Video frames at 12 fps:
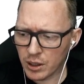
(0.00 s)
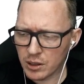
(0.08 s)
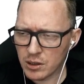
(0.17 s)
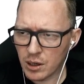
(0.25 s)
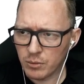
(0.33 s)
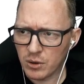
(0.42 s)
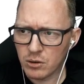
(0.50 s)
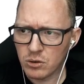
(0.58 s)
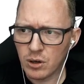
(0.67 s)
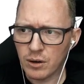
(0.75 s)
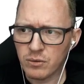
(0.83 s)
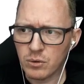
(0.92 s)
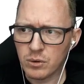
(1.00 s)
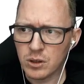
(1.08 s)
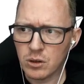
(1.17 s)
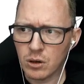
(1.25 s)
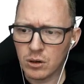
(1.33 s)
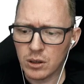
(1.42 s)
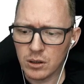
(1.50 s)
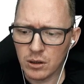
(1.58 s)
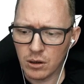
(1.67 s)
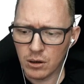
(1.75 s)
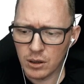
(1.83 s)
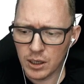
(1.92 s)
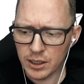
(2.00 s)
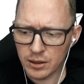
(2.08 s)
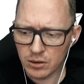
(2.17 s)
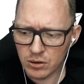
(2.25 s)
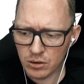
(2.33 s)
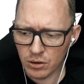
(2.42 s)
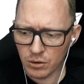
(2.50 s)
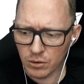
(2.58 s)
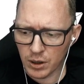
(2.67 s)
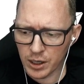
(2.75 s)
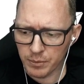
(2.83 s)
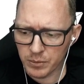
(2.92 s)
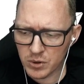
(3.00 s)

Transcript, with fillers: and sometimes you have to restart it and all that. So I'm